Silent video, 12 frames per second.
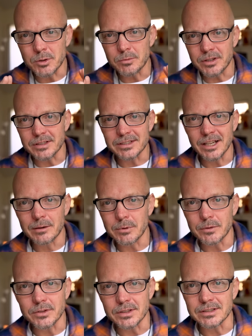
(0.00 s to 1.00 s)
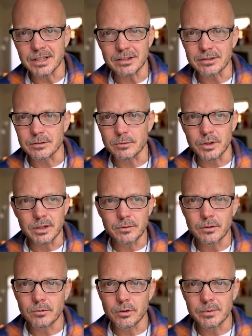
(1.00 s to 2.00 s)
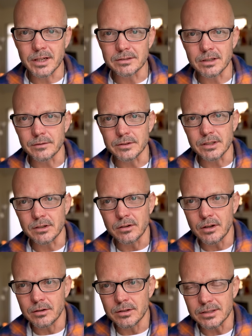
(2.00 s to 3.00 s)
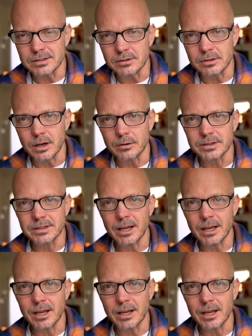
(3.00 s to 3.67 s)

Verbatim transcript: should be your assignment for this section. Just read a few romance novels and notice there's always